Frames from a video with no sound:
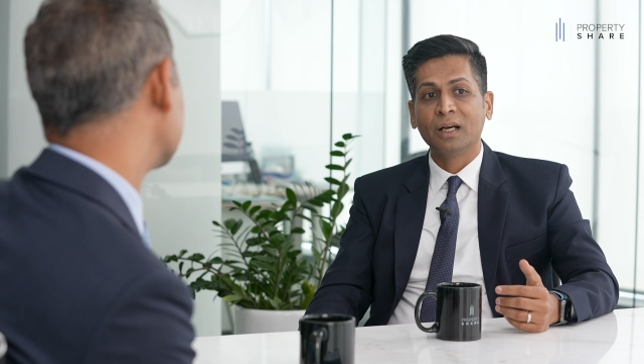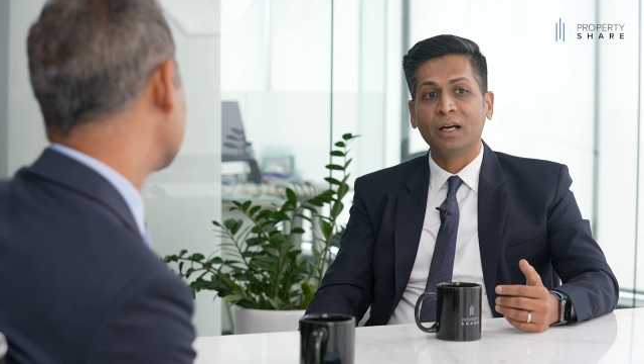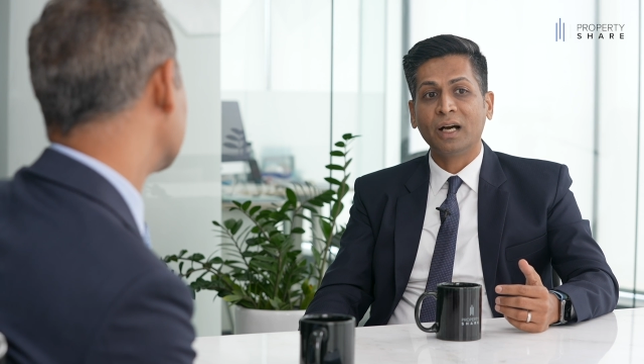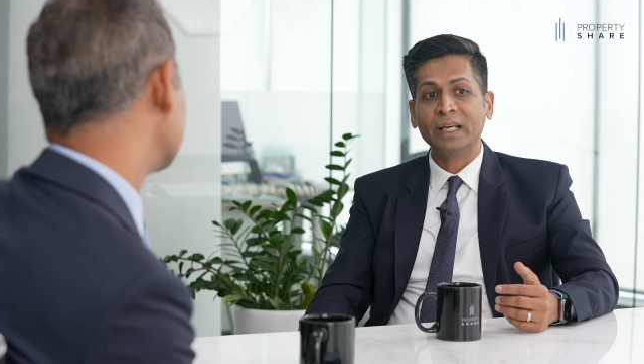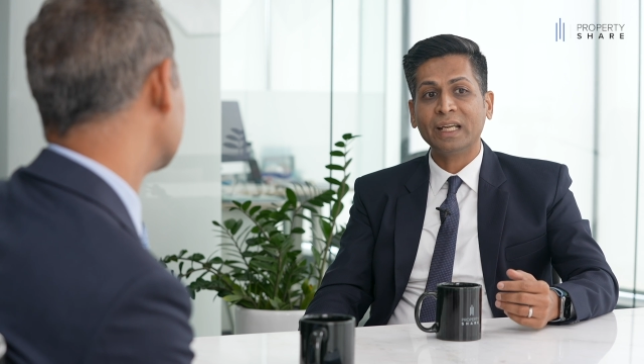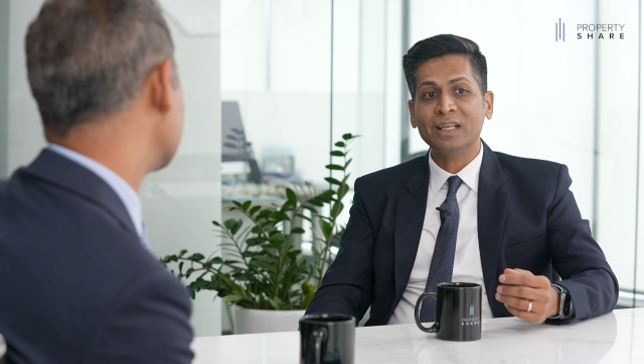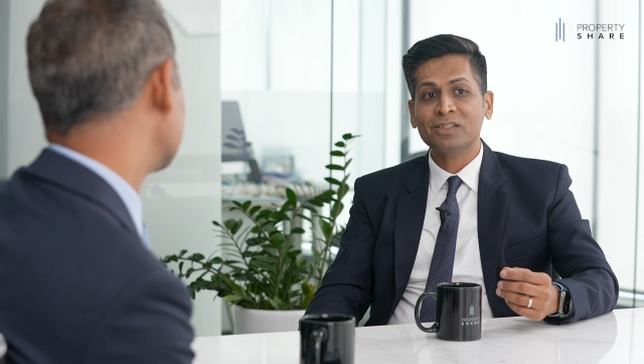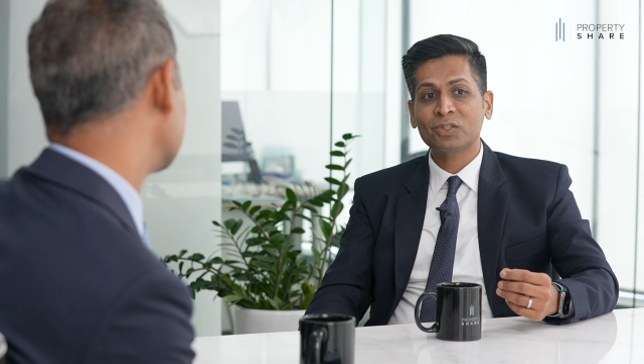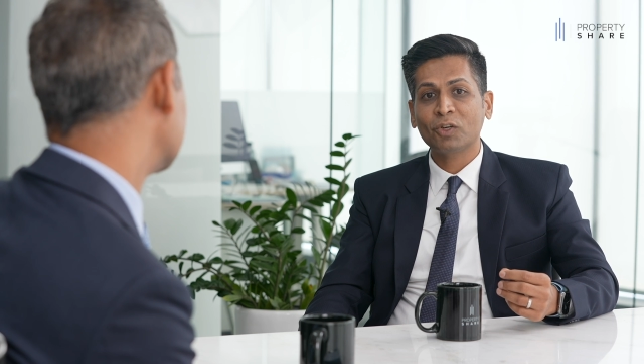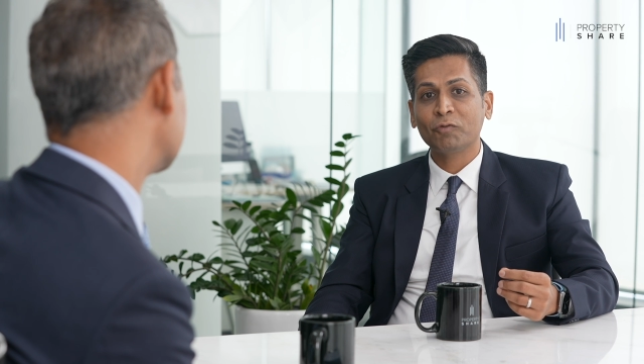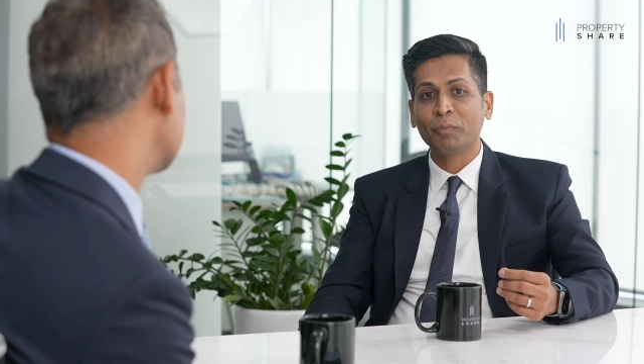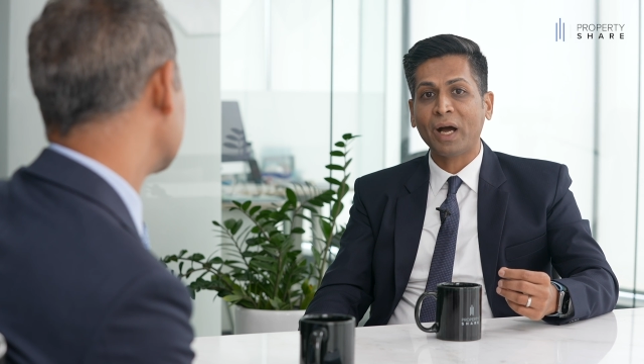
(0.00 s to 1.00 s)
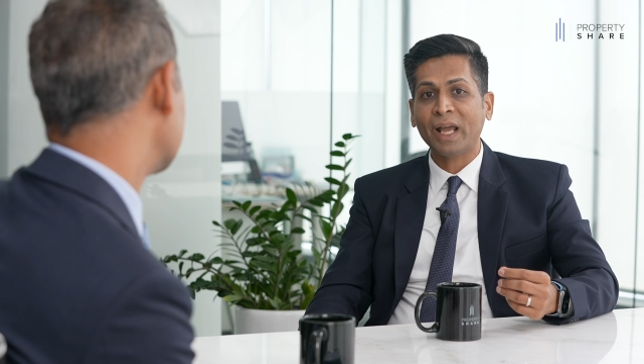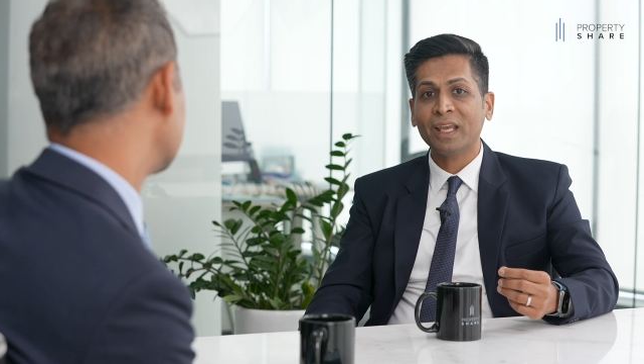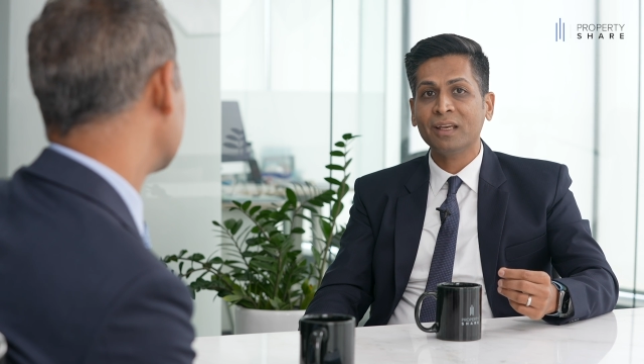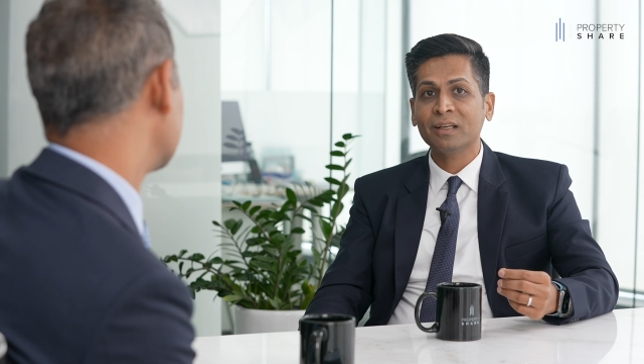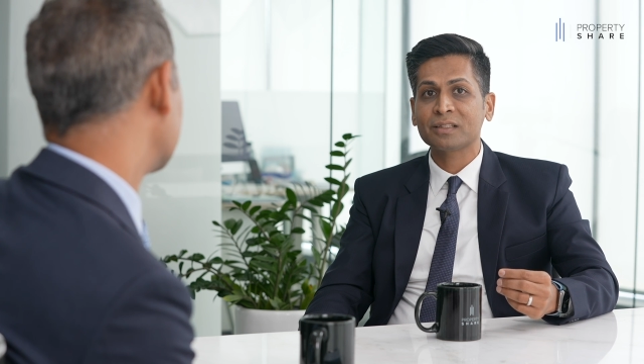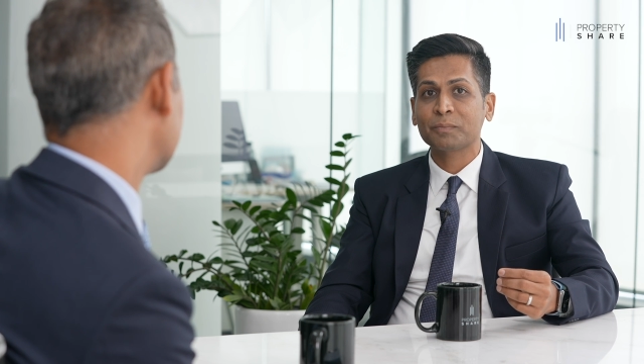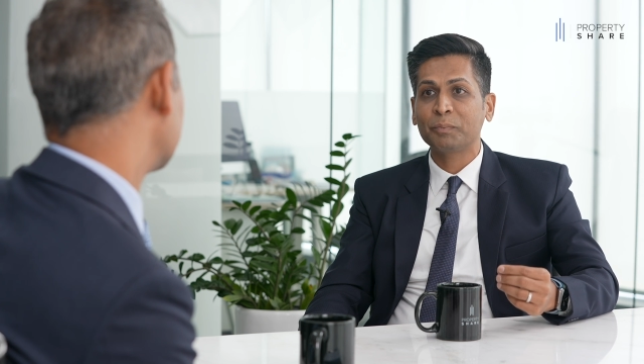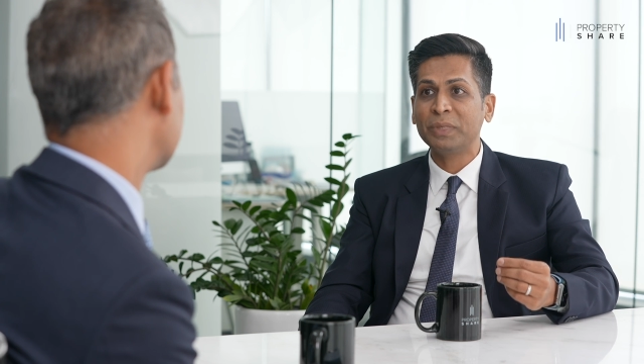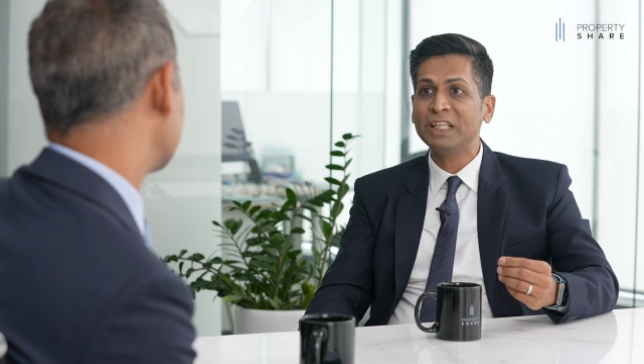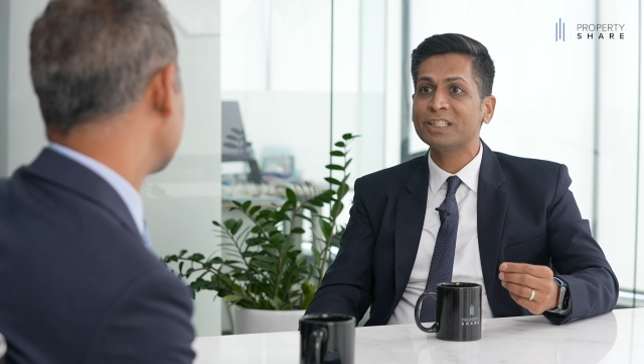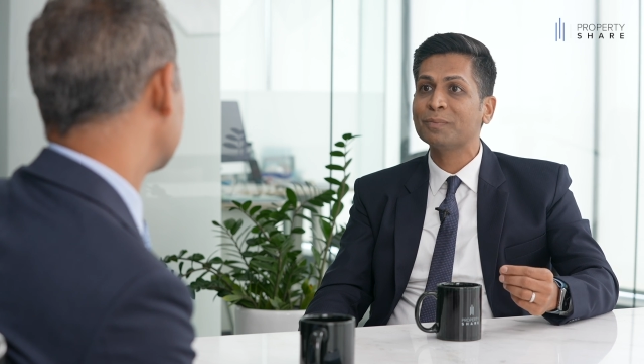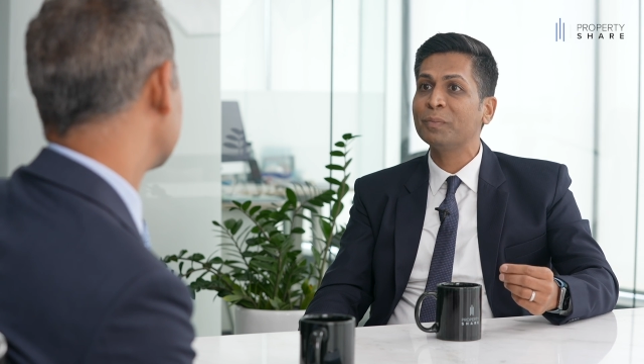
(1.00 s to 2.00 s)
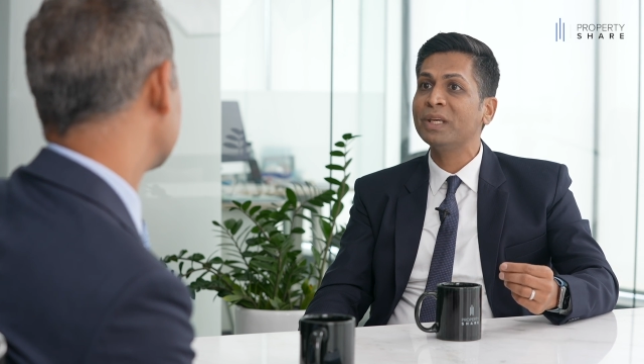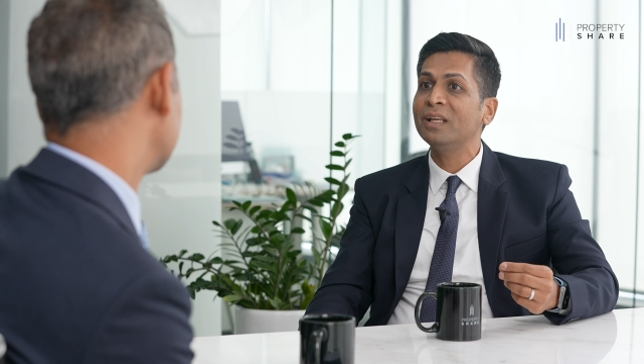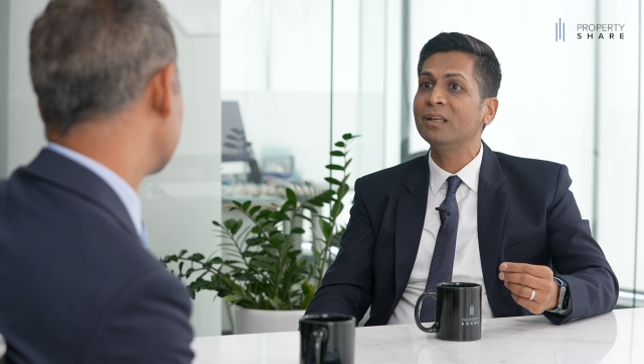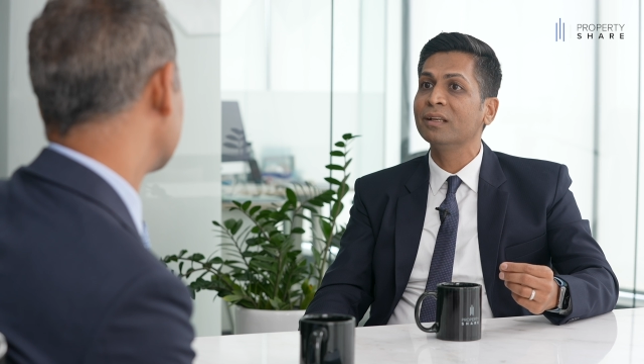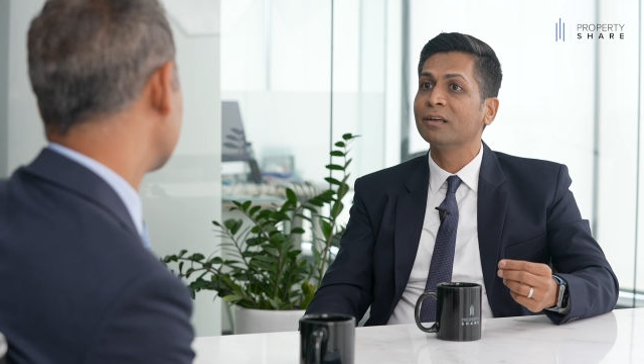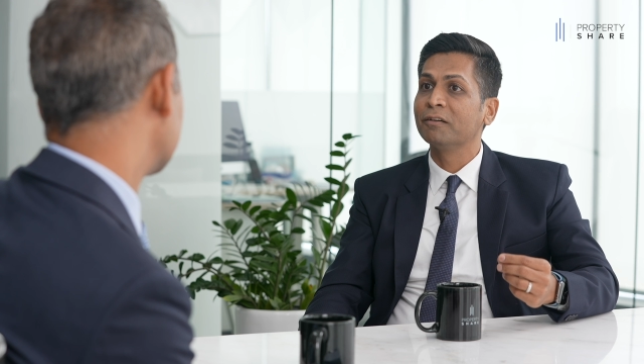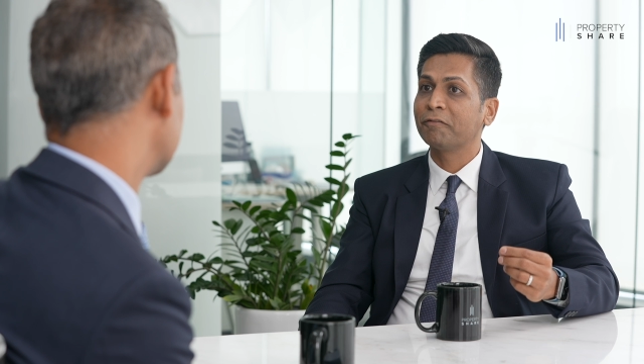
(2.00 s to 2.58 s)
And instead of buying a piecemeal